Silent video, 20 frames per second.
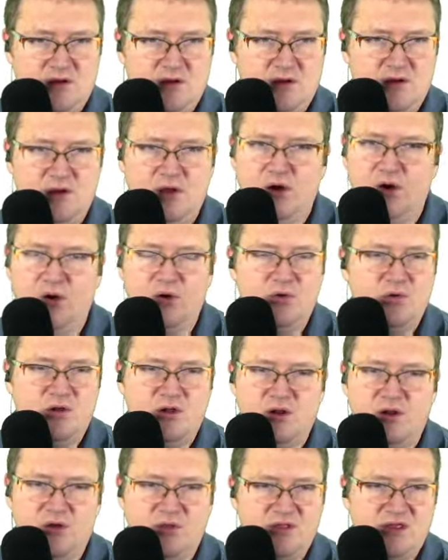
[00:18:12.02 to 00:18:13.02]

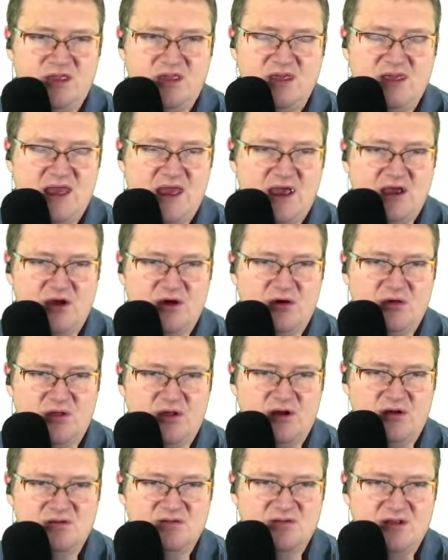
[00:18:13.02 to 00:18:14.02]
No. The E can't go
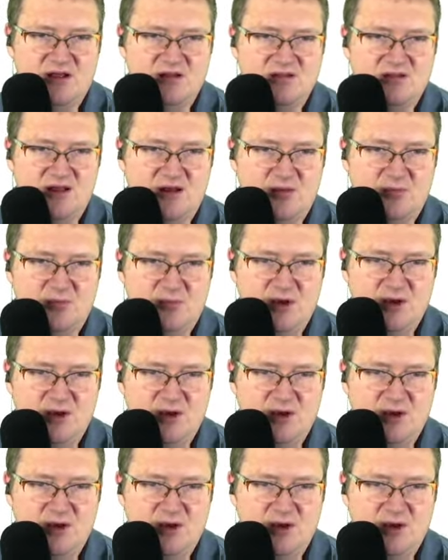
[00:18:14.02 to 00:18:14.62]
there. It's not denim.